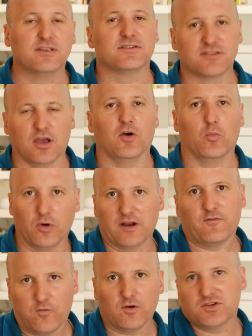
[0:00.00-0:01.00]
So we're
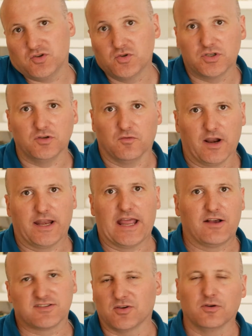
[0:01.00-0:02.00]
at 422 right
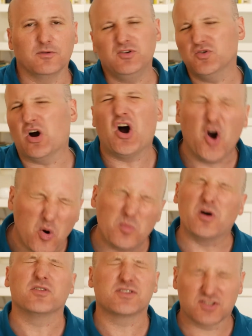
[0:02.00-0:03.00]
now. So you
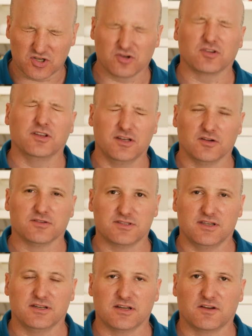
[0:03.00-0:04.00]
almost certainly don't
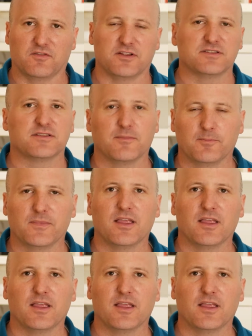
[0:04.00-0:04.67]
see a difference.